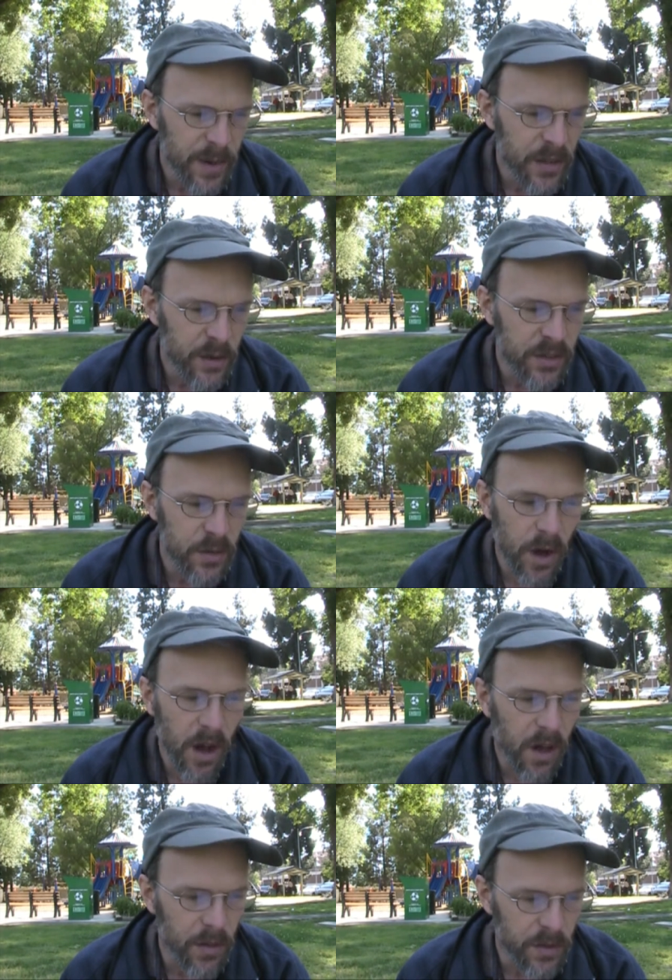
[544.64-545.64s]
a mother do
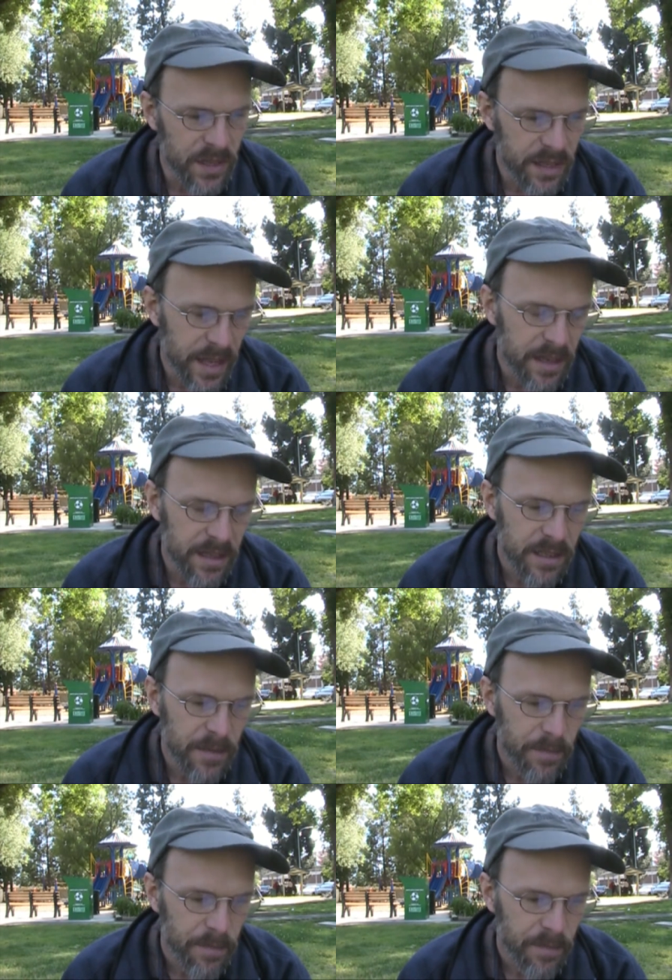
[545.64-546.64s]
all those things?
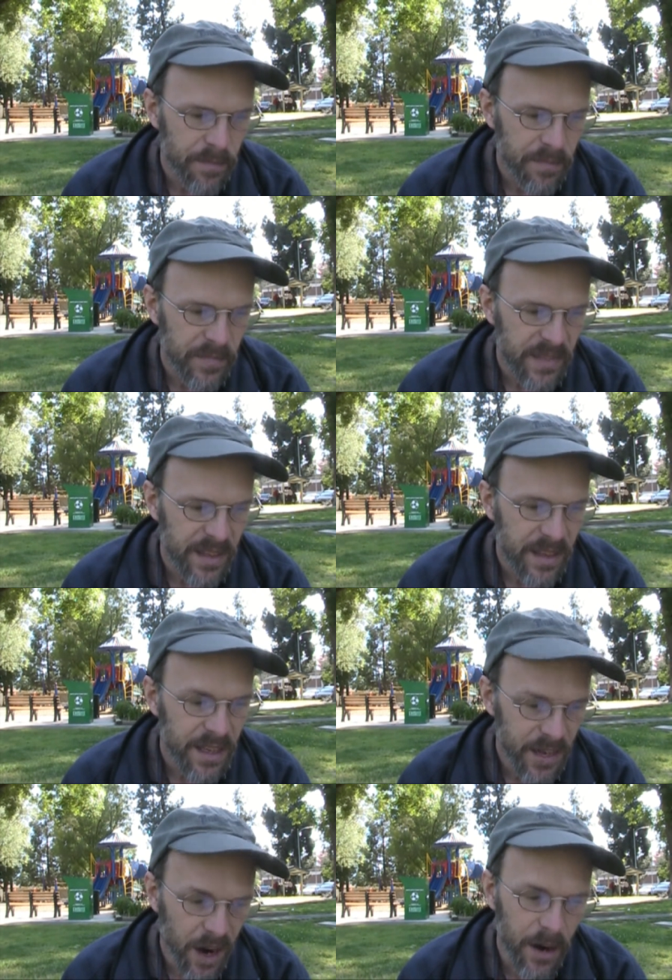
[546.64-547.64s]

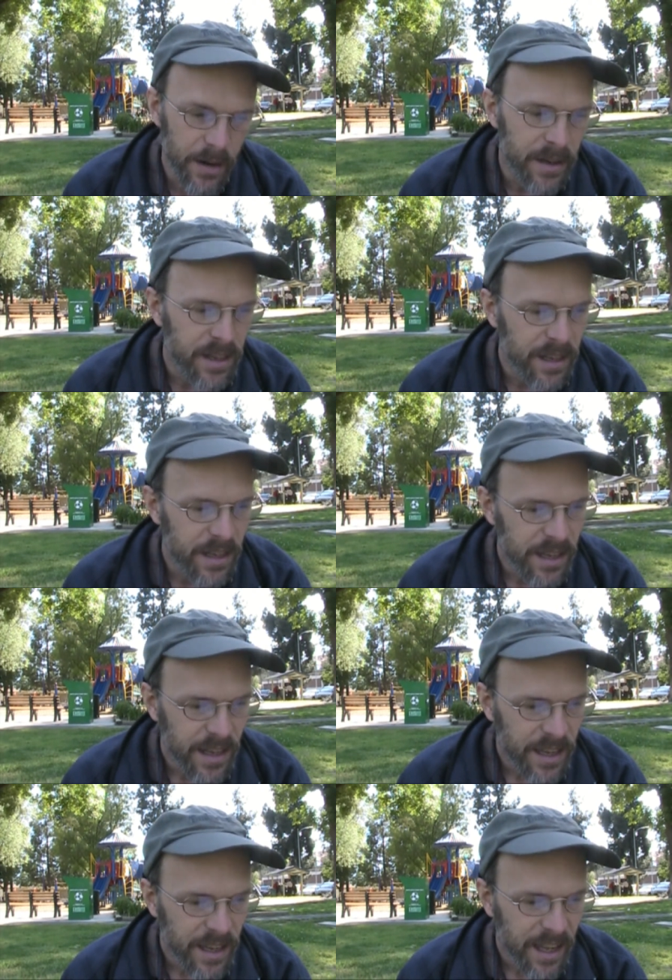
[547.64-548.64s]
It's hard.
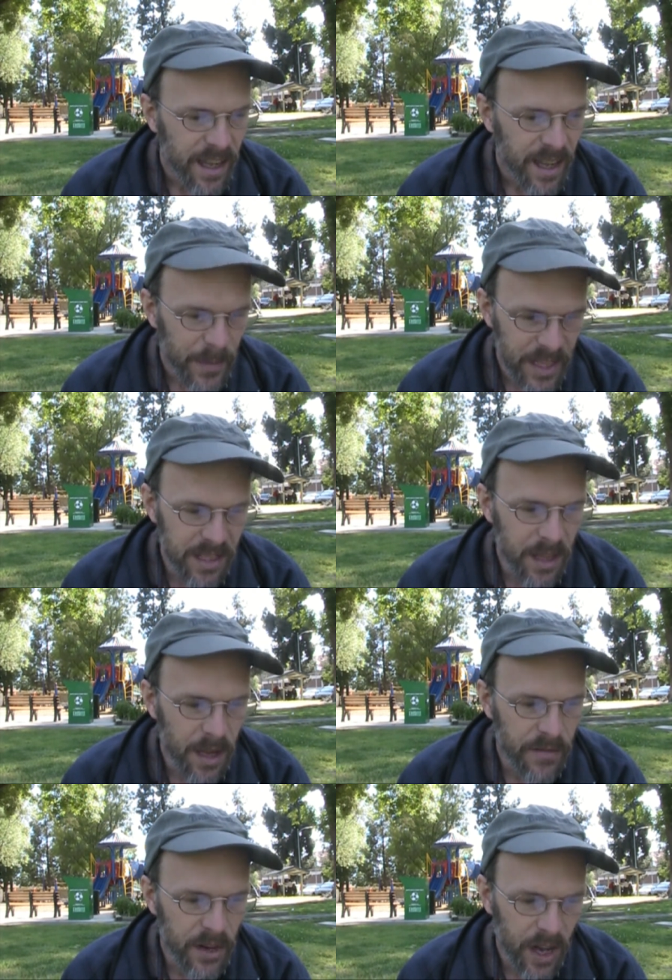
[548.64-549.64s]
It means a
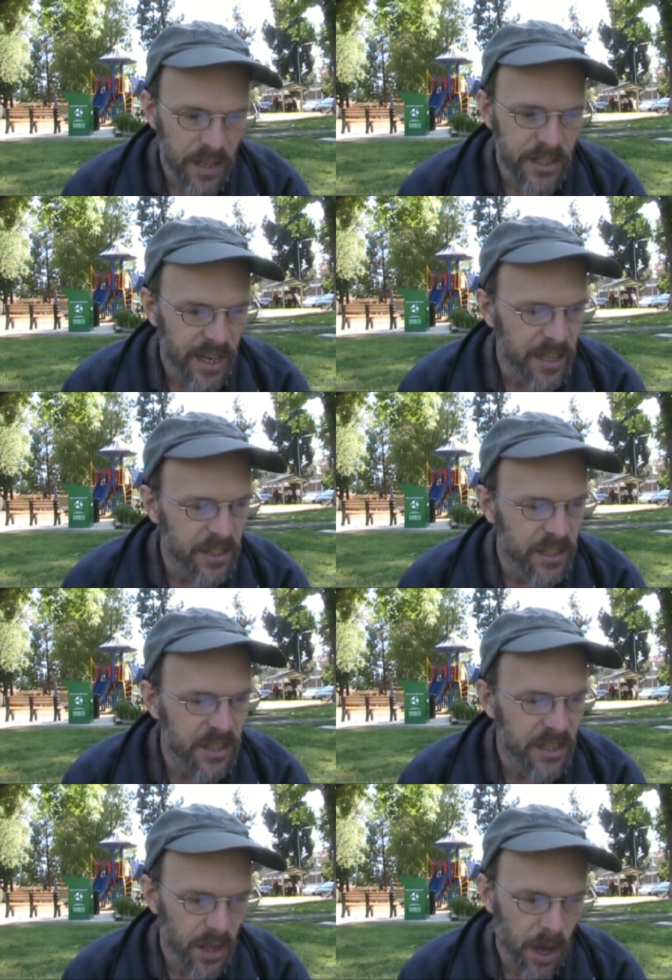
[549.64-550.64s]
lot of
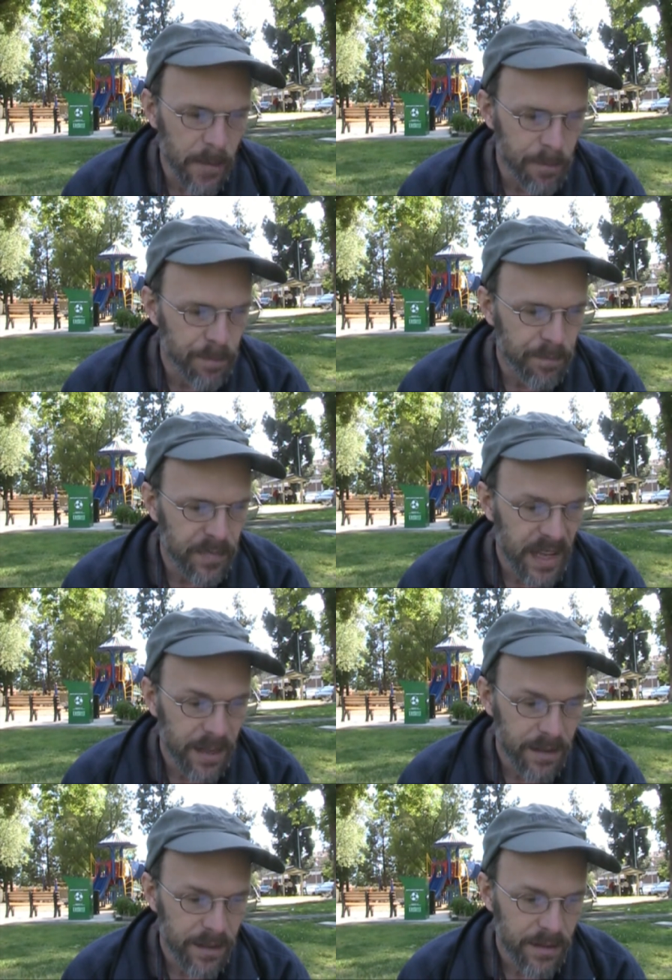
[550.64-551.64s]
conscientious thought,
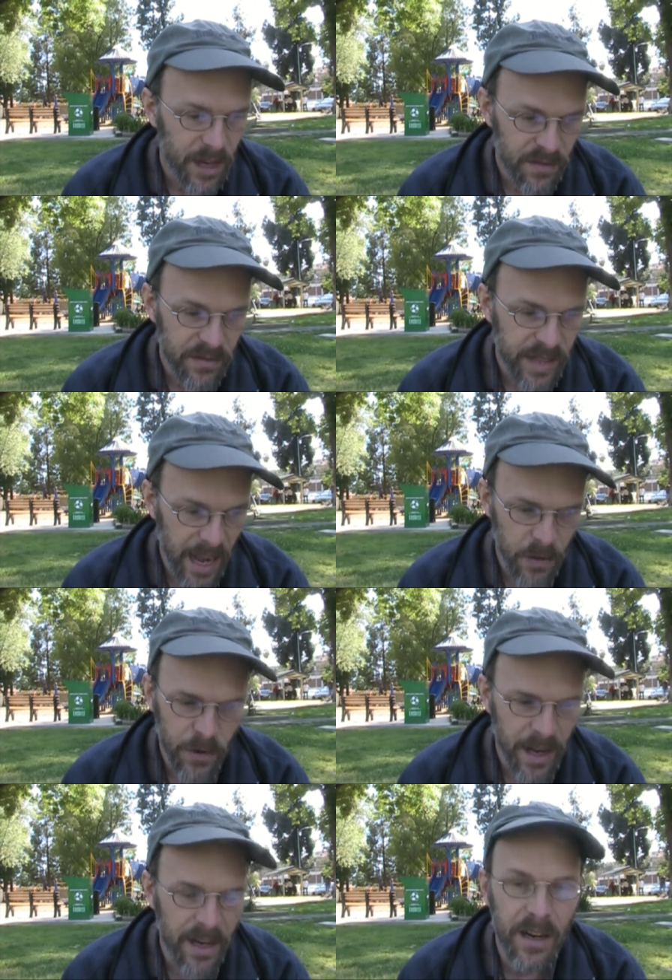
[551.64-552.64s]
a lot of
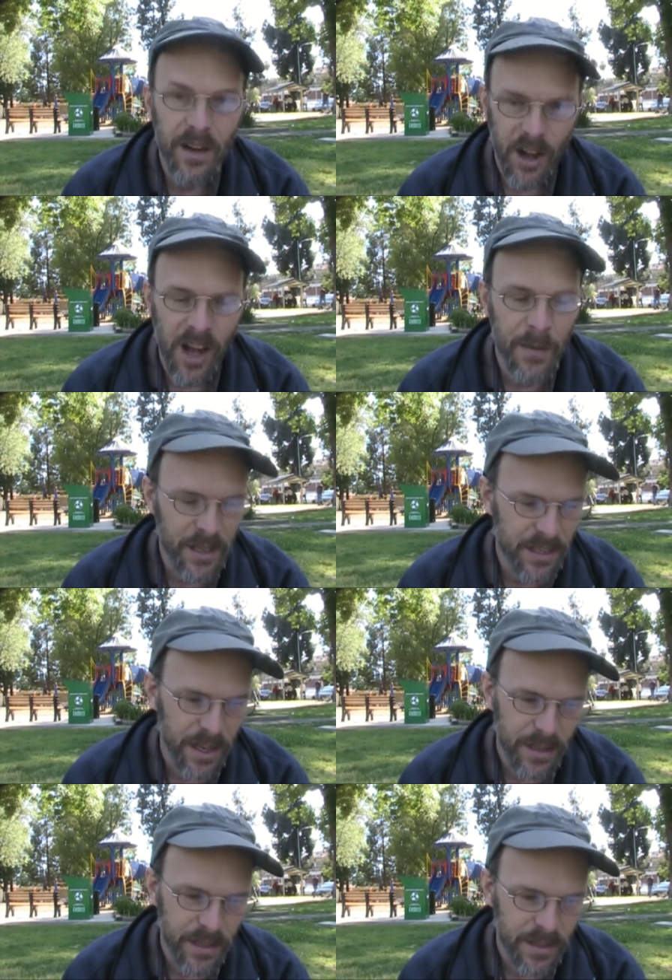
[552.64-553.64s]
downright common
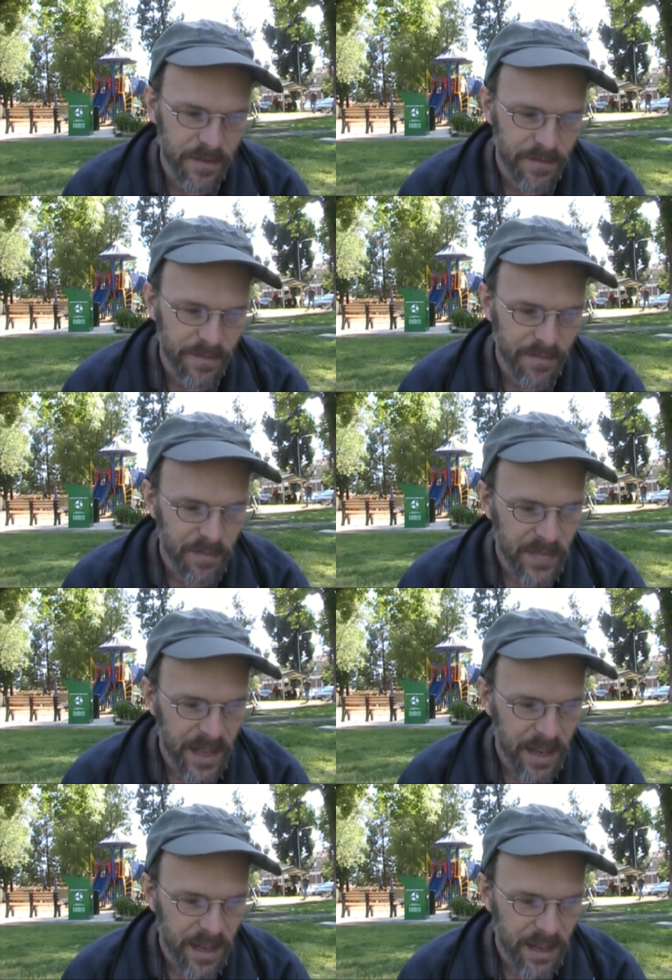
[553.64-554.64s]
sense,
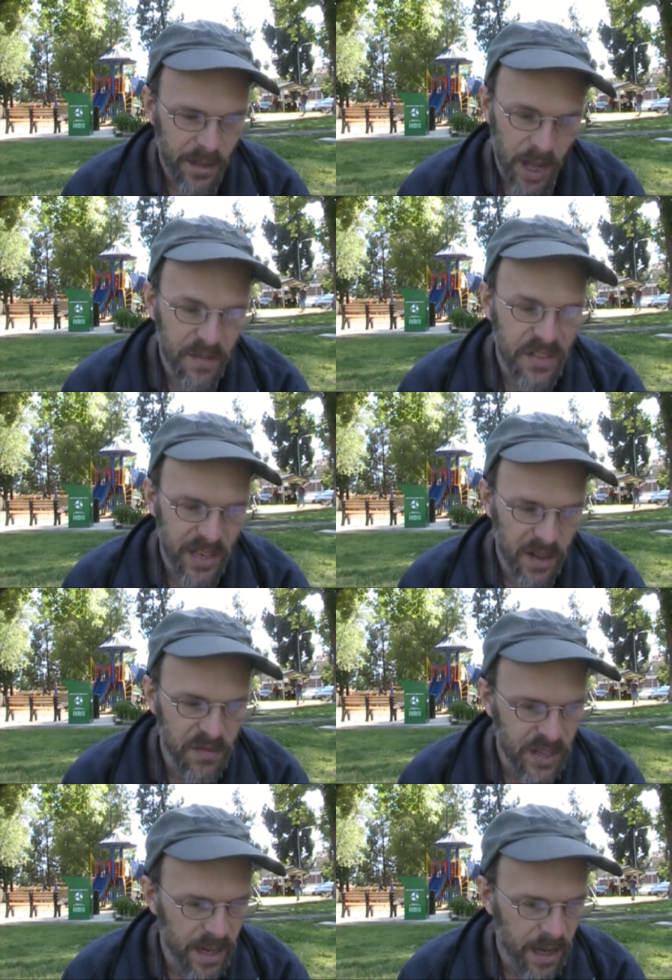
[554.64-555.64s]
a lot of
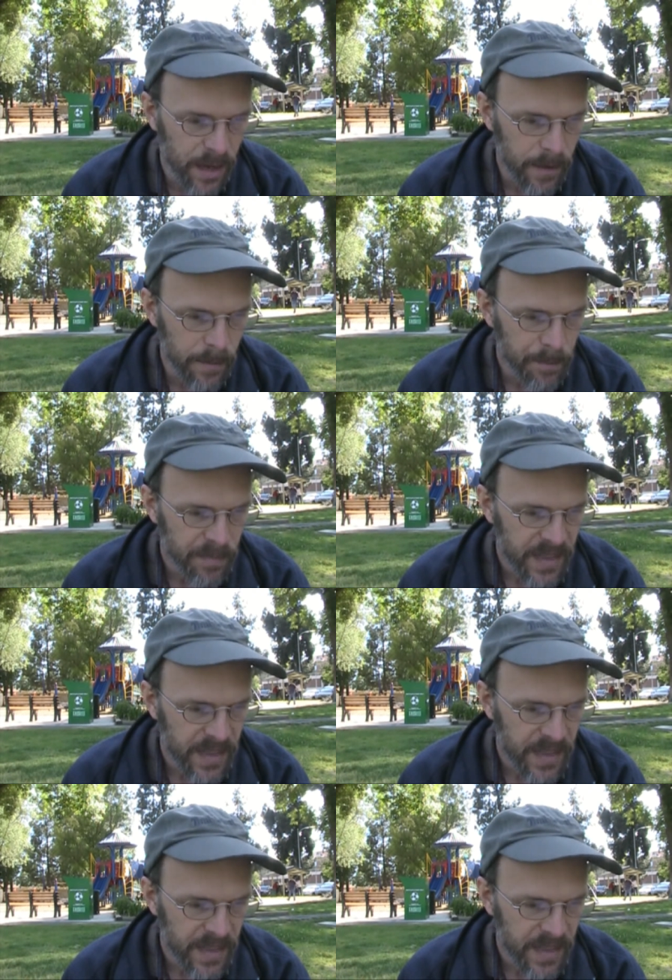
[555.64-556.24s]
self-denial.